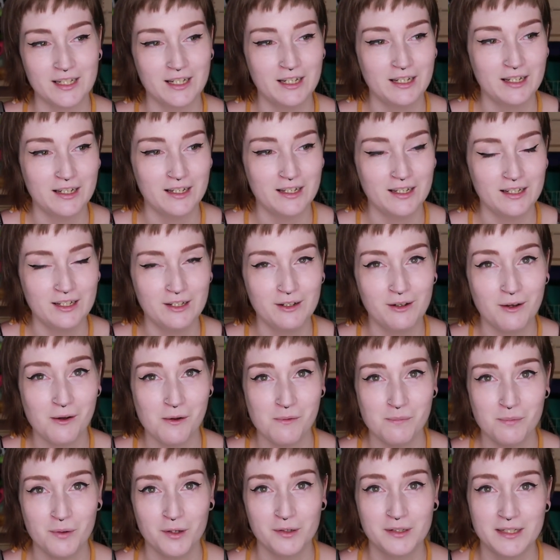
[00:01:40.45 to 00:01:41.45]
a lot
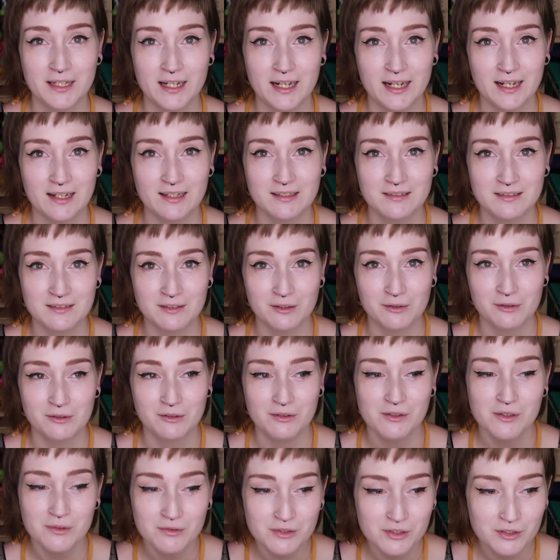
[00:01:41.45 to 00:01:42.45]
of podcasts
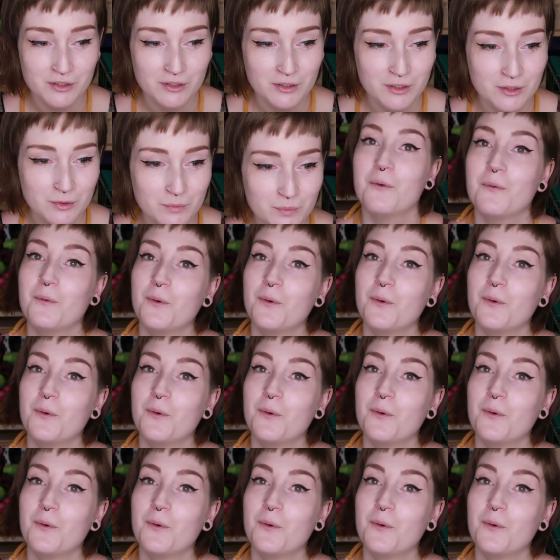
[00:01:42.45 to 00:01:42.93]
on YouTube,